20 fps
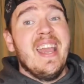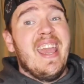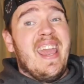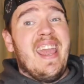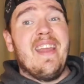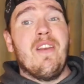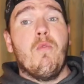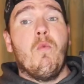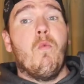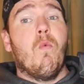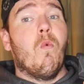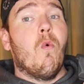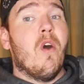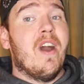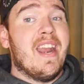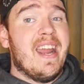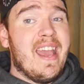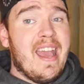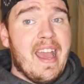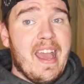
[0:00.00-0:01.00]
in
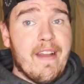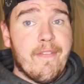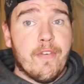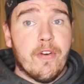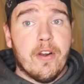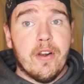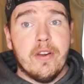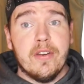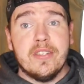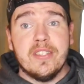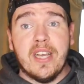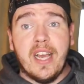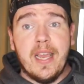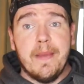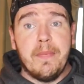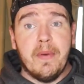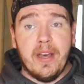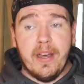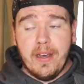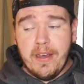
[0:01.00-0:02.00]
whatever
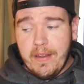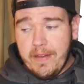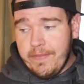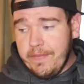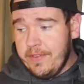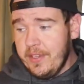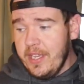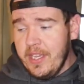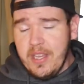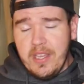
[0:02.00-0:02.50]
type of